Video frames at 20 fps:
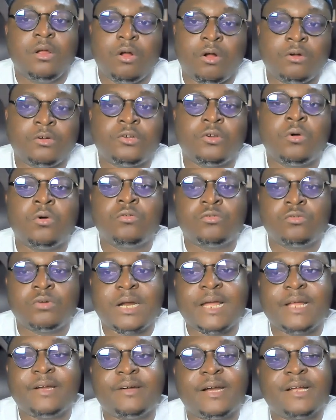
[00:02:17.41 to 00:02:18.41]
Although
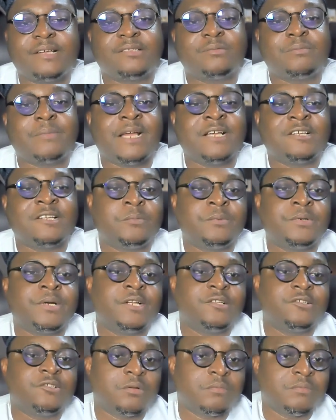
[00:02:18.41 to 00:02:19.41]
rural areas might
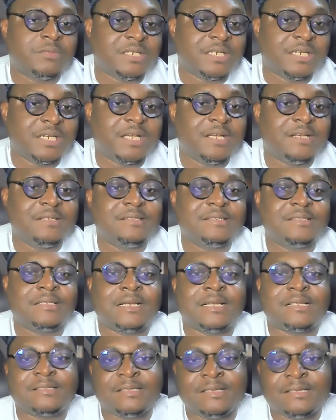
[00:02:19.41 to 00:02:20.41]
experience some delays in
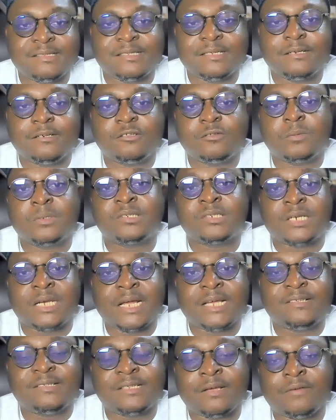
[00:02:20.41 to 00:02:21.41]
accessing
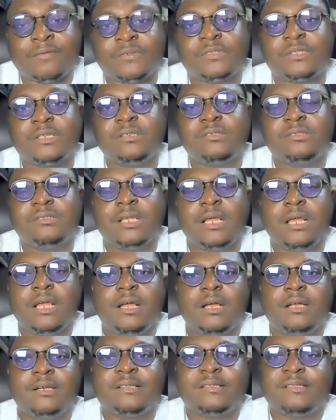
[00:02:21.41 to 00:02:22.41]
specialized services,
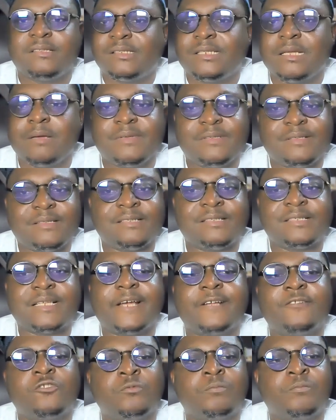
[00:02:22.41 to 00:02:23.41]
the system is
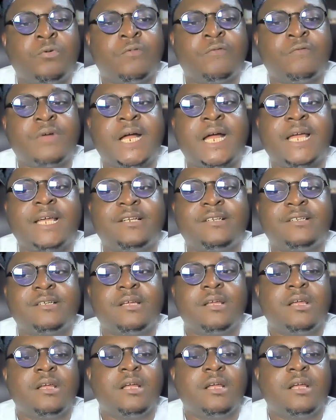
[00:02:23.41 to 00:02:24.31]
designed to provide